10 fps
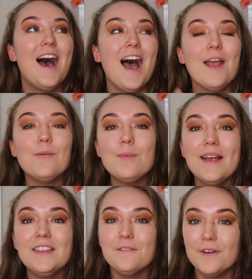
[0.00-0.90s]
I
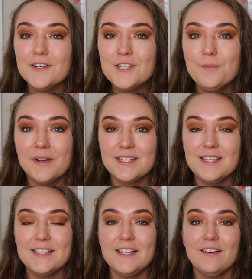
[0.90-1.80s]
reread the first two books
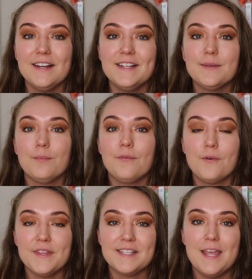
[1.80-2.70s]
in the series
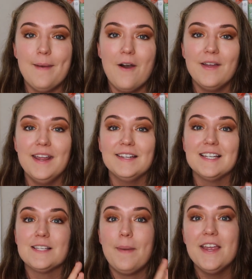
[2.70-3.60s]
before this came out in
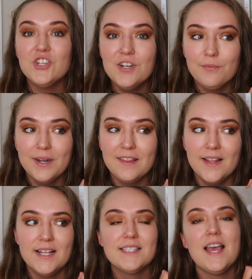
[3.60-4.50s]
anticipation of reading
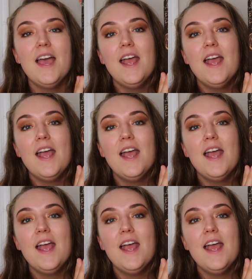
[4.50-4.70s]
this,